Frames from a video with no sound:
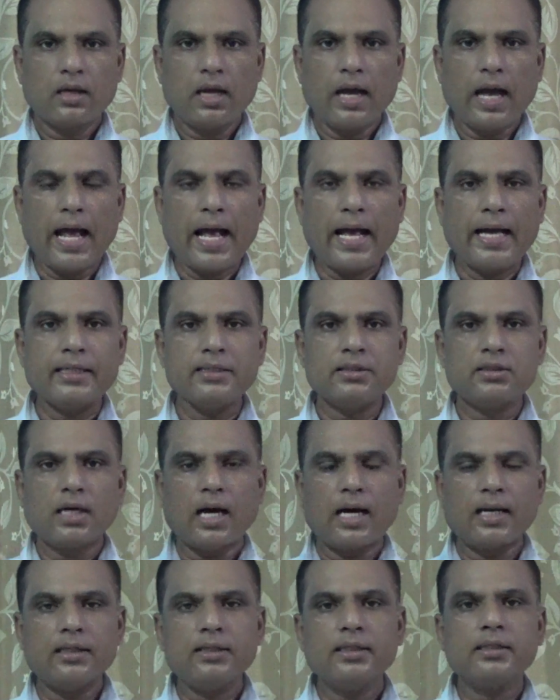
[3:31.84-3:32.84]
and
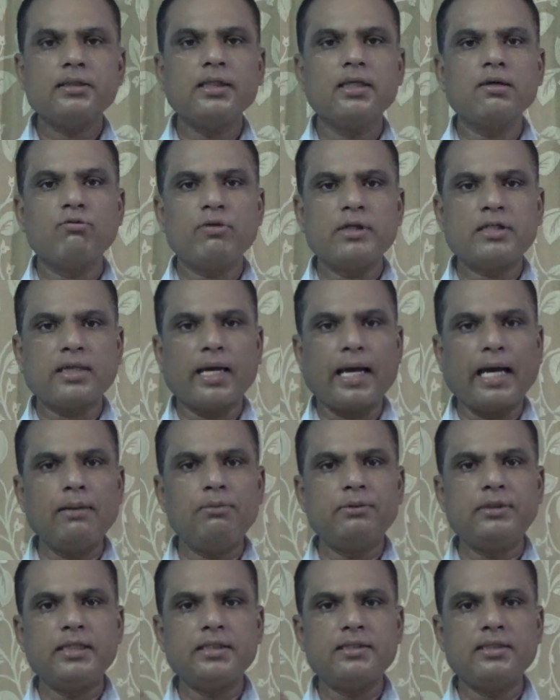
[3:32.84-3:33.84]
another thing which helped
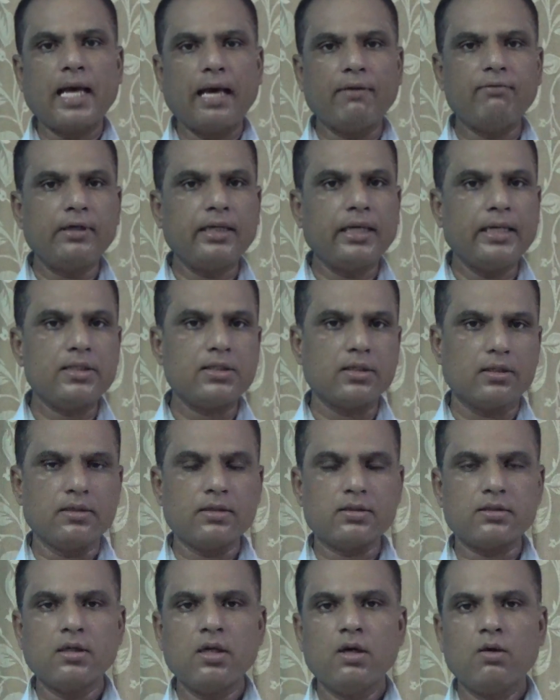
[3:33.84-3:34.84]
these
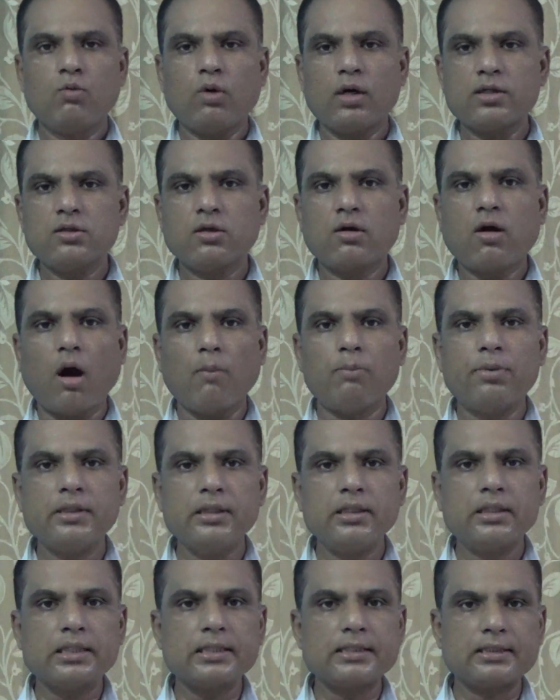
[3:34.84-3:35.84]
navigators was the
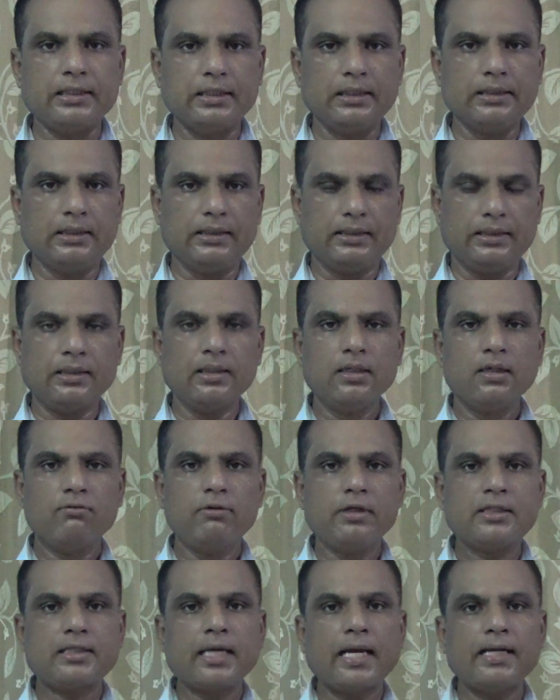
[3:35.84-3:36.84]
Copernicus theory,
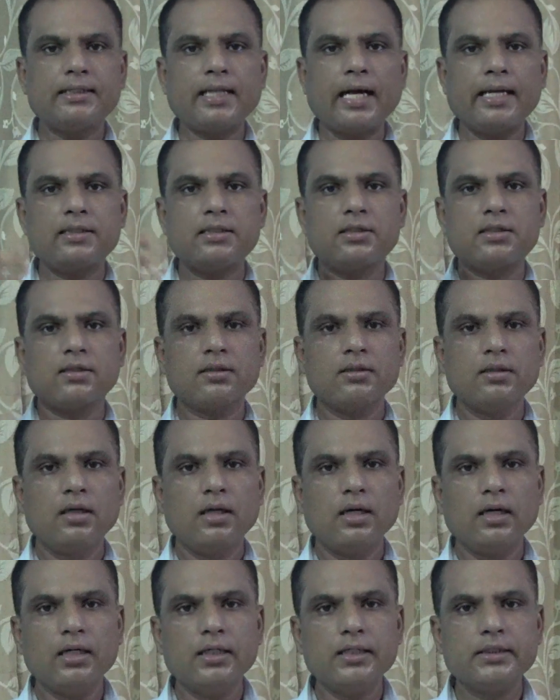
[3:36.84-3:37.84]
which said that
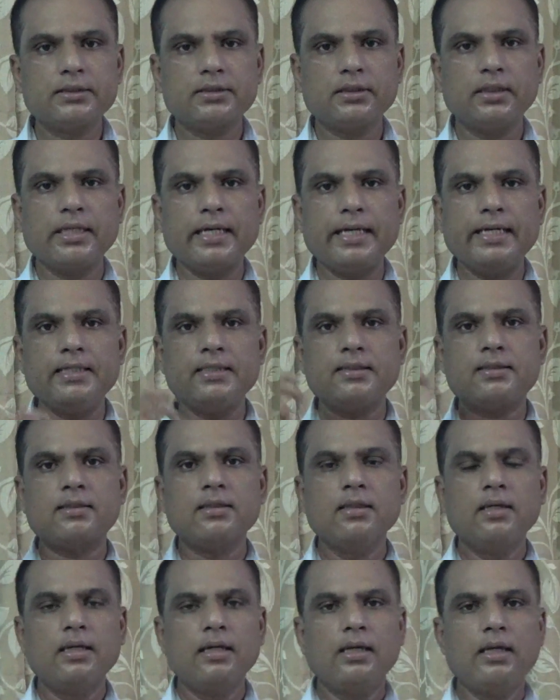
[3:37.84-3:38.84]
Earth
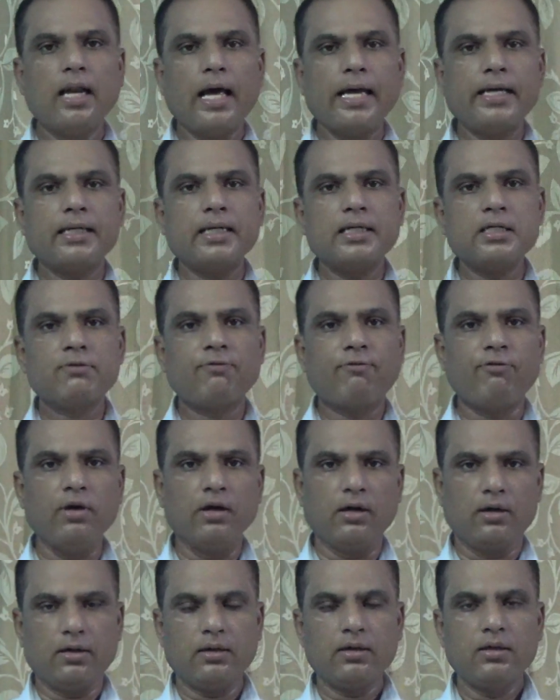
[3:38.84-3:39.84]
is like a sphere,
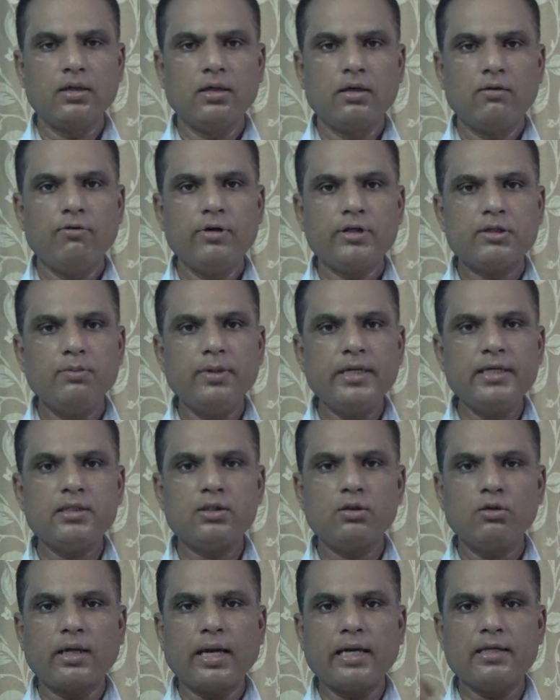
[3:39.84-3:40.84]
which means
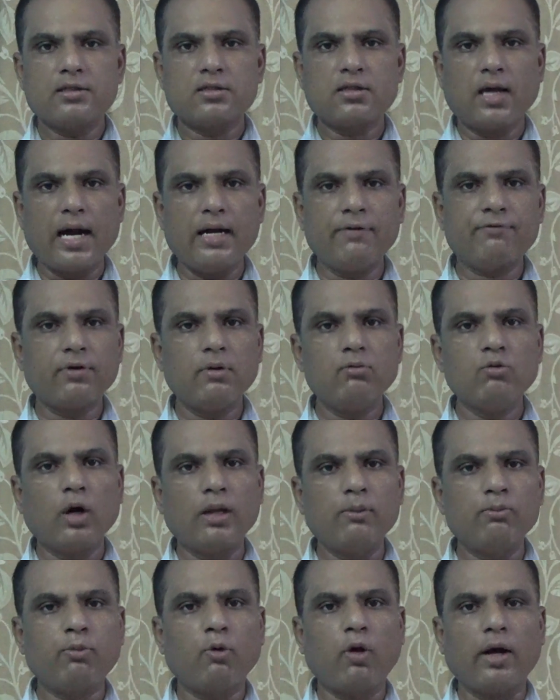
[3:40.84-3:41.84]
you can start from
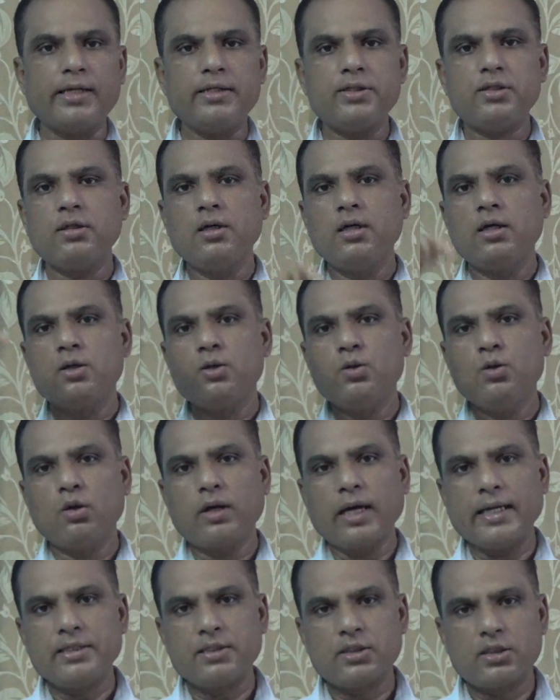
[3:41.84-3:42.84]
one point, you
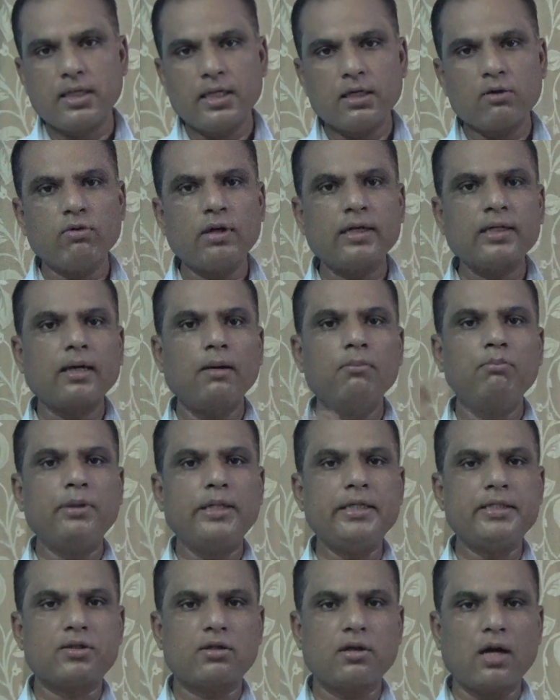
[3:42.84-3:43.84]
can take one
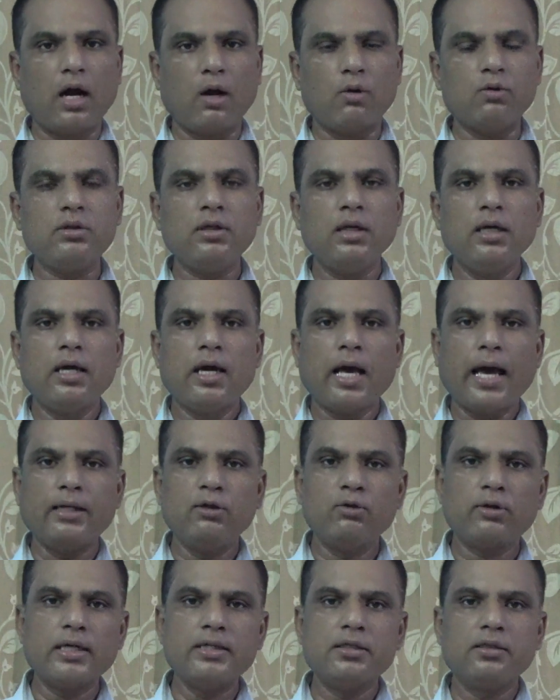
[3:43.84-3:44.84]
complete round and you
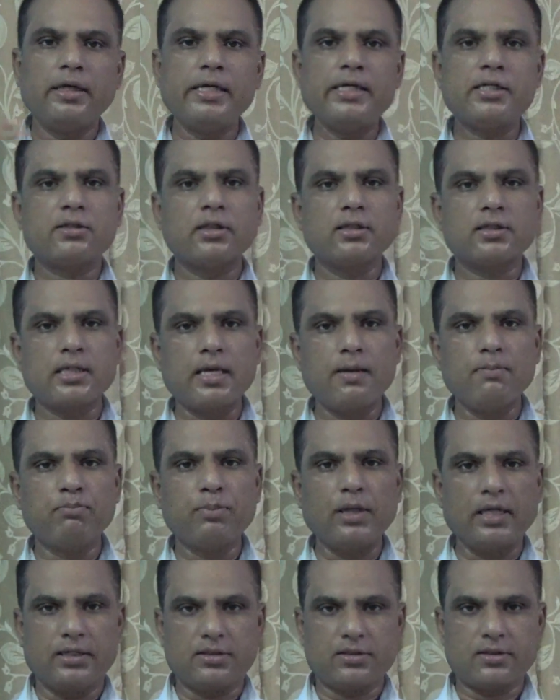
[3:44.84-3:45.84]
can reach the same
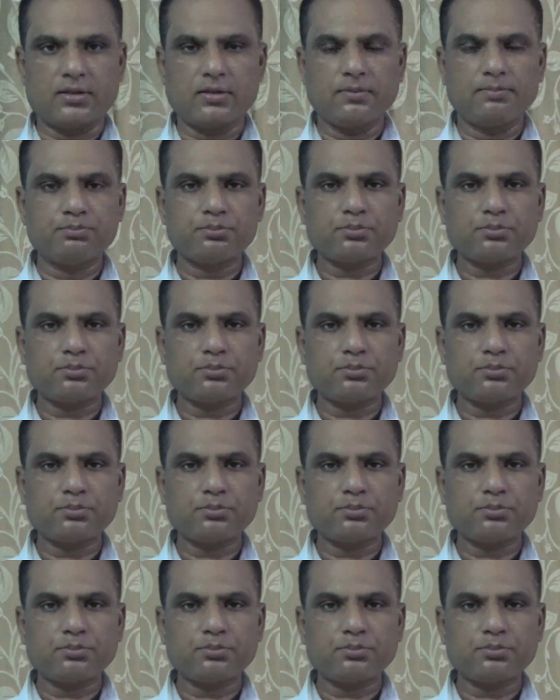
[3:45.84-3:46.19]
place.